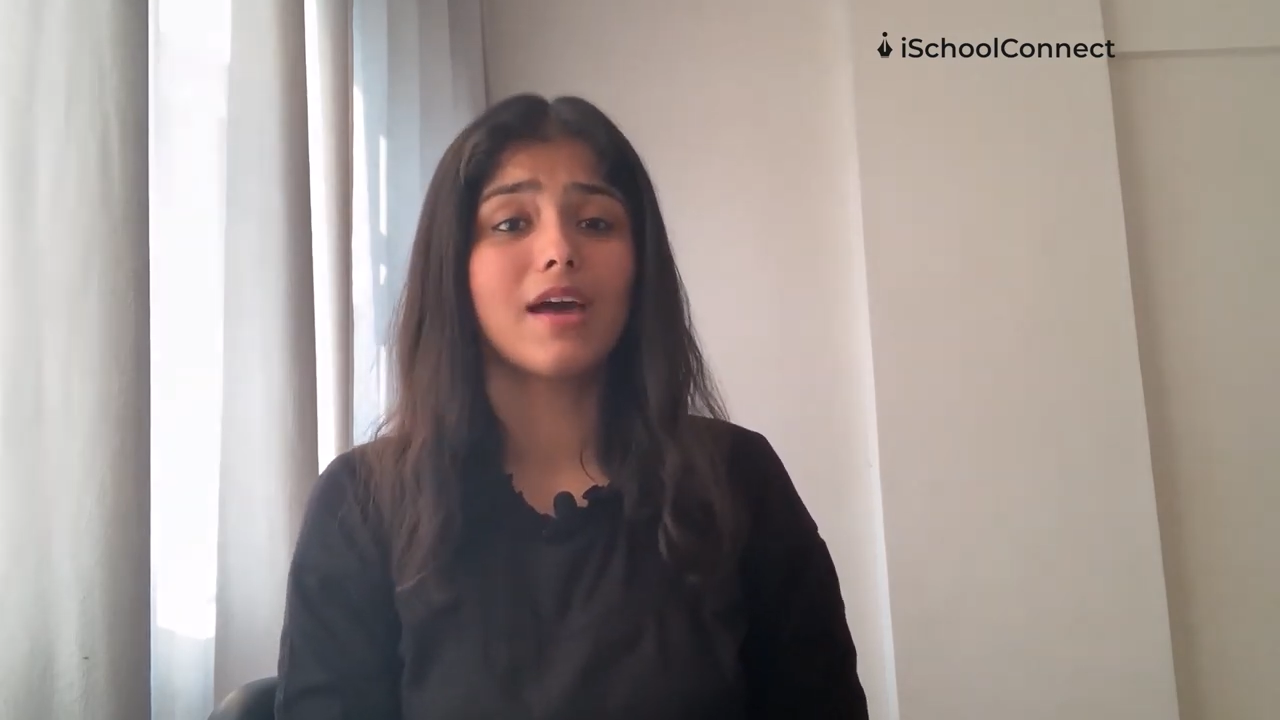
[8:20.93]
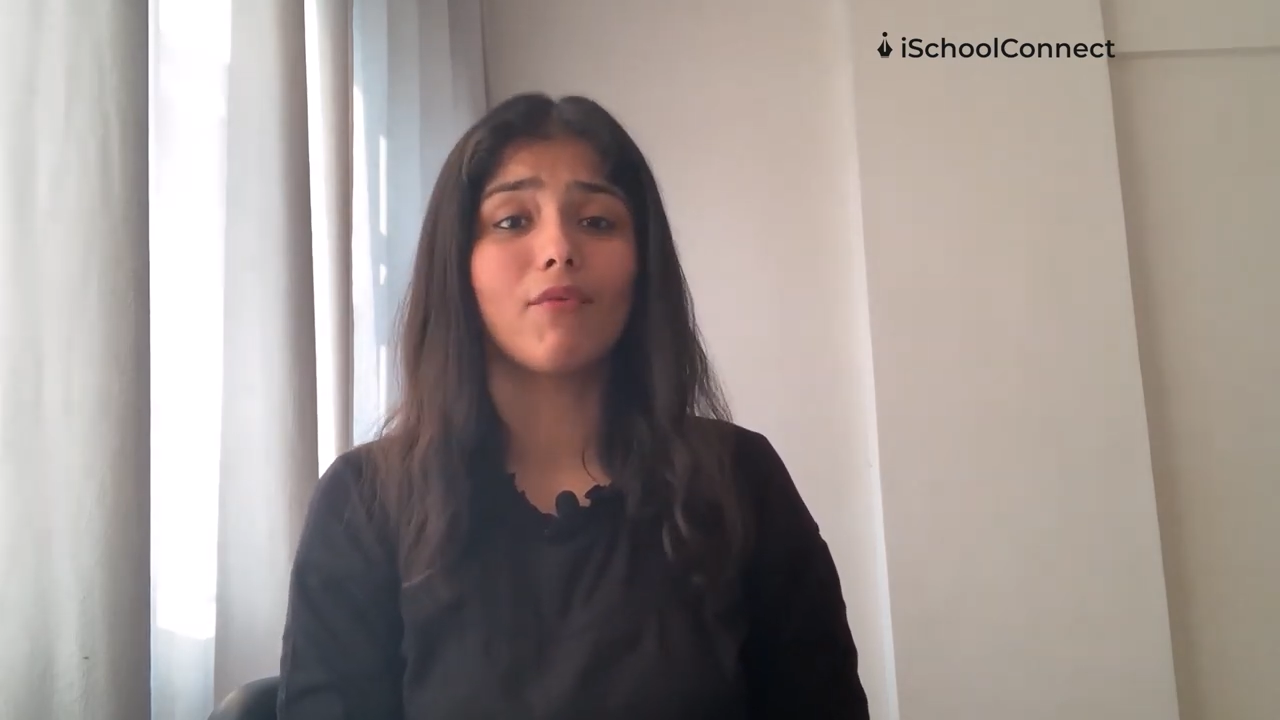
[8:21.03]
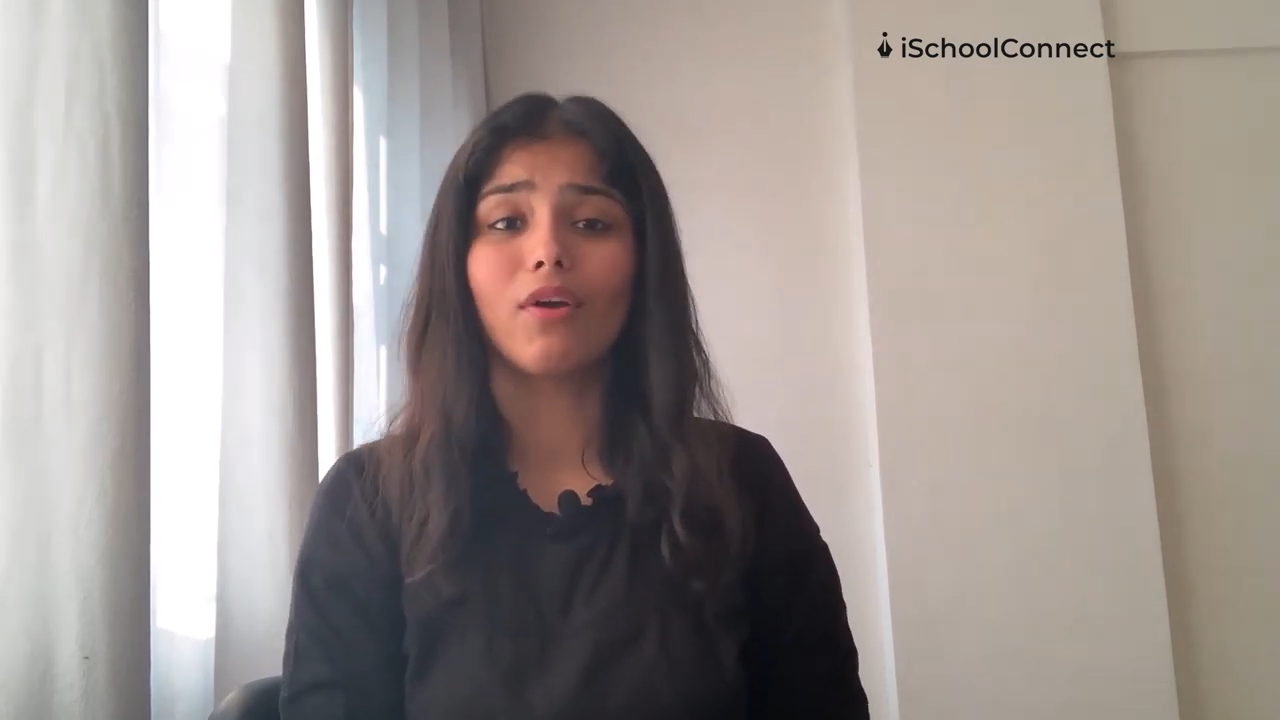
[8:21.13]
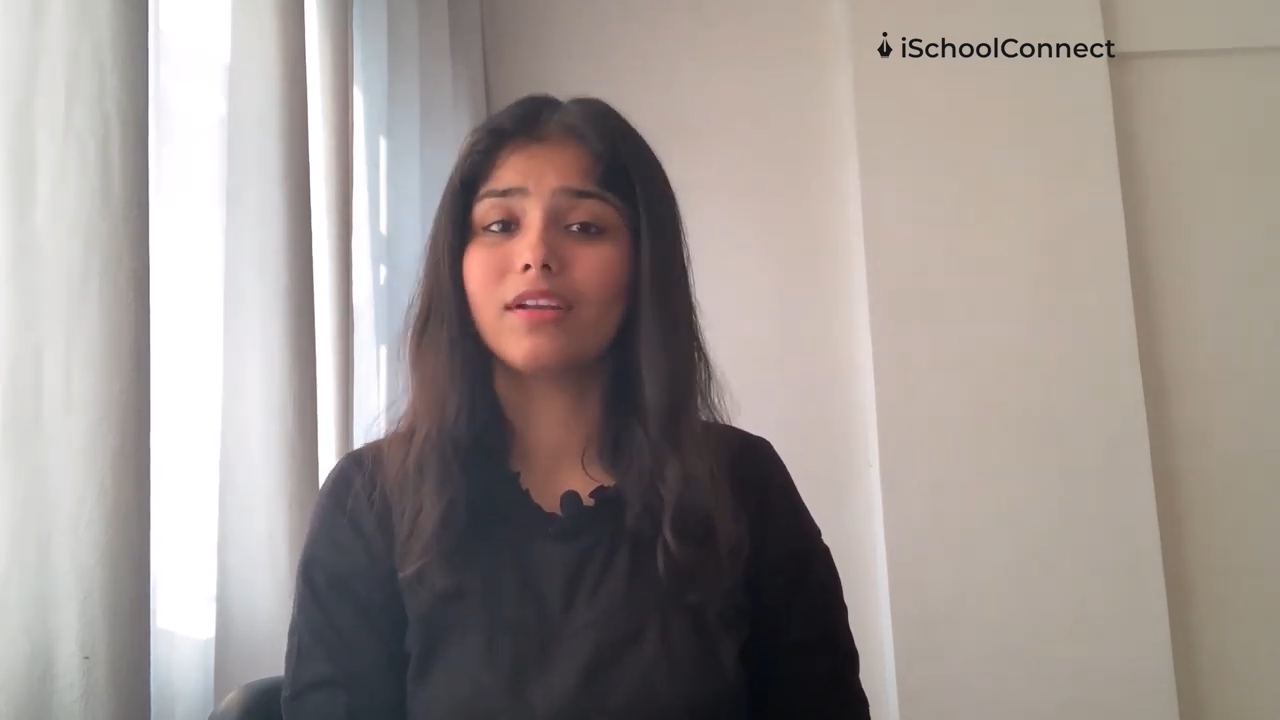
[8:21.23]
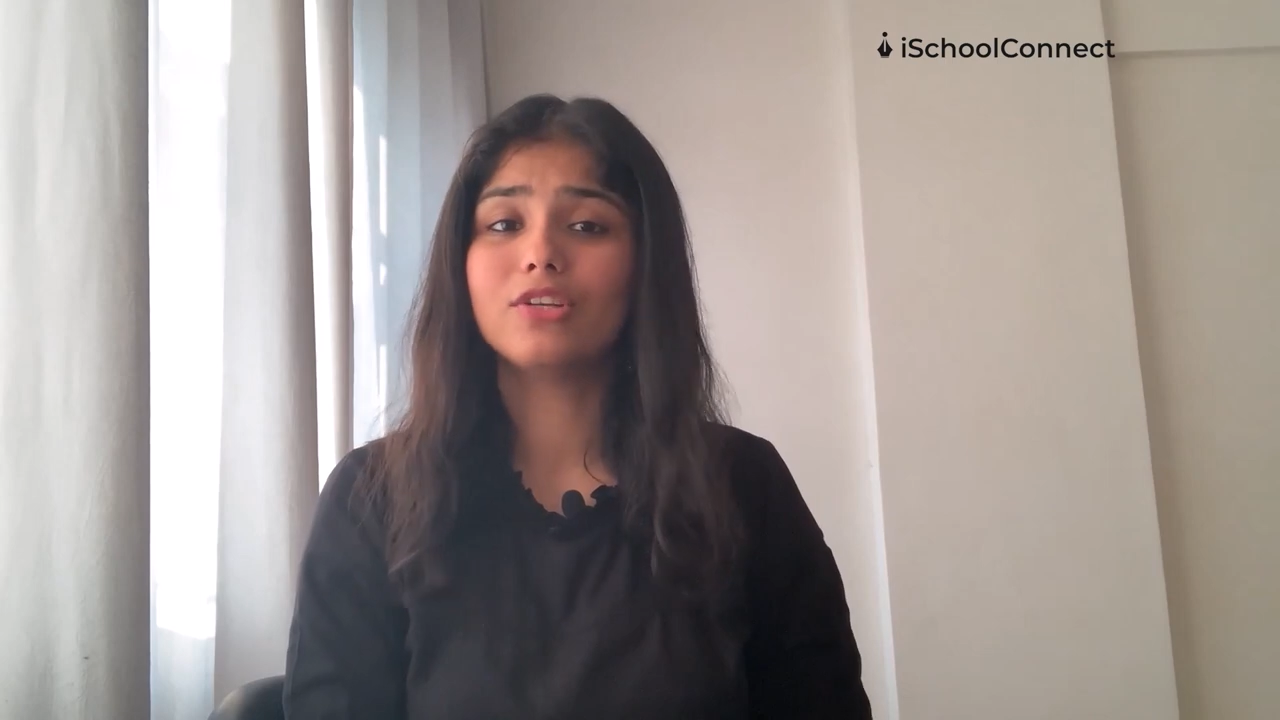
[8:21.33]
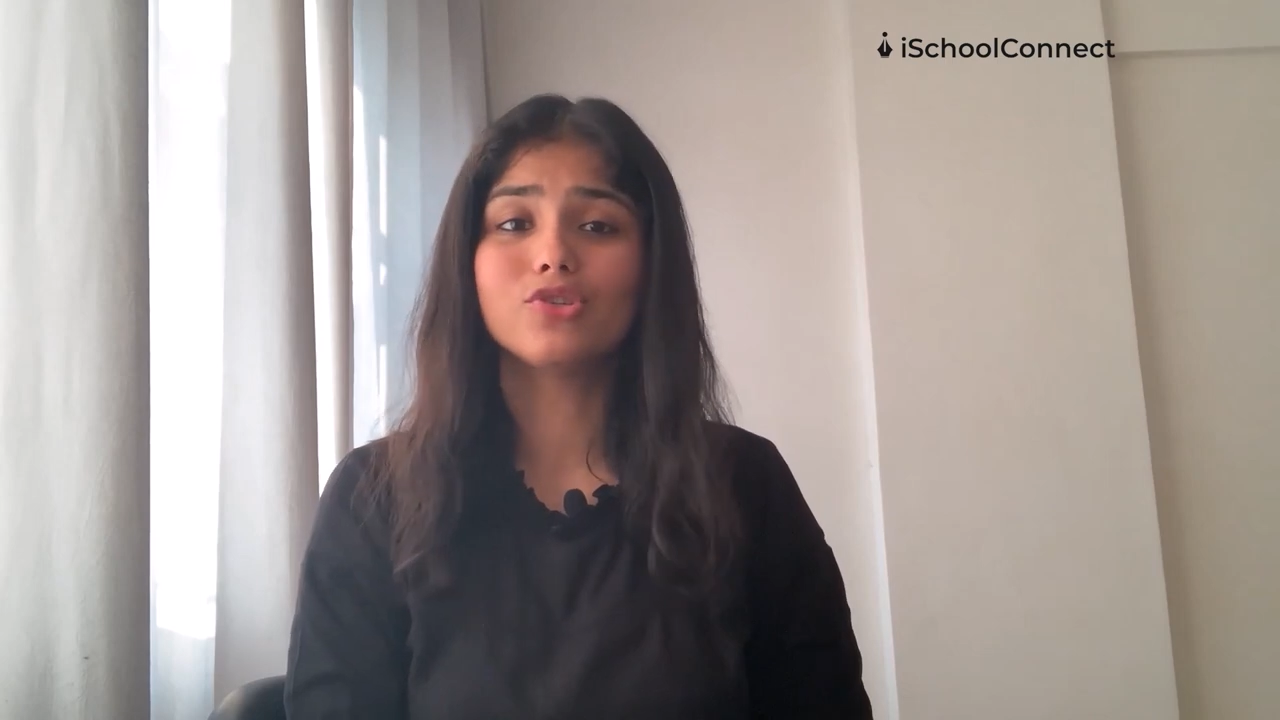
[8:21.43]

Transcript: have already